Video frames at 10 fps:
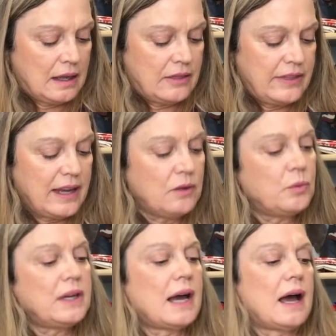Then
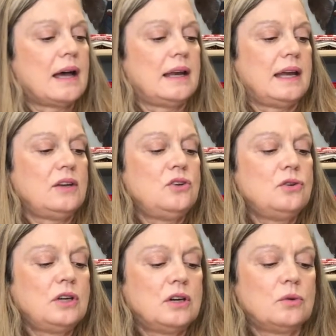we got a New
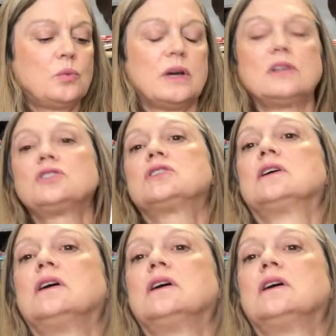Year wish.